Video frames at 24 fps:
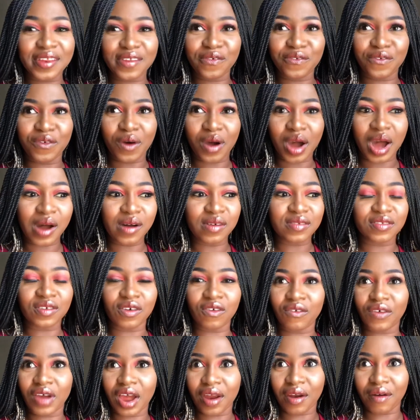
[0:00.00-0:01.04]
for House
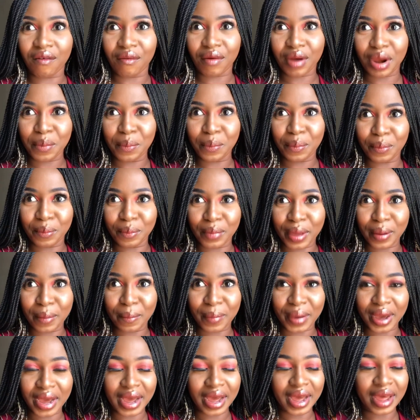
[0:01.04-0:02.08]
of Rep
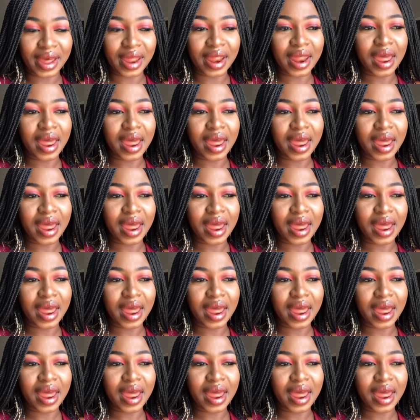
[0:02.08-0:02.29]
member